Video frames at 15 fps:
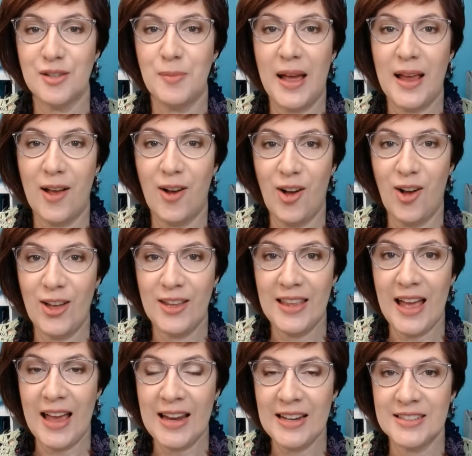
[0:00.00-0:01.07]
my
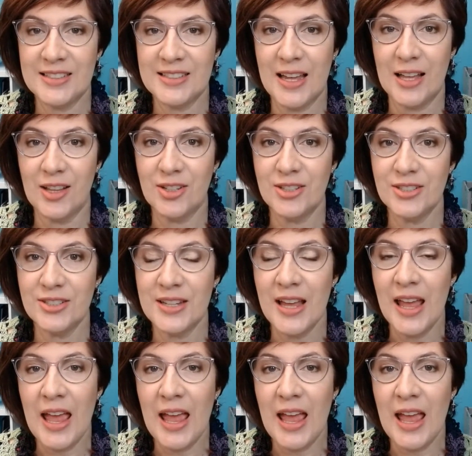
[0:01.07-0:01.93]
online sellers